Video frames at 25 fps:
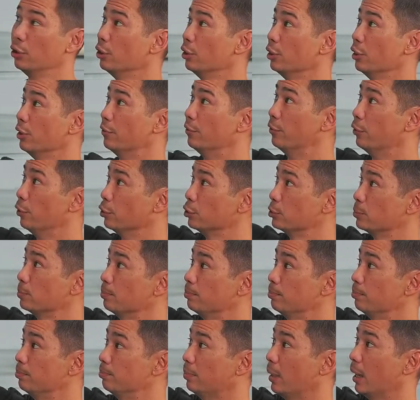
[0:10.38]
The first
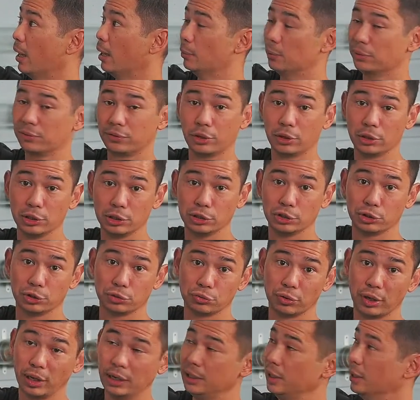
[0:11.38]
part we've got is the
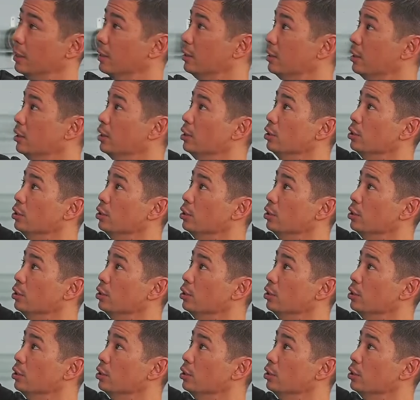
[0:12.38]
rain head.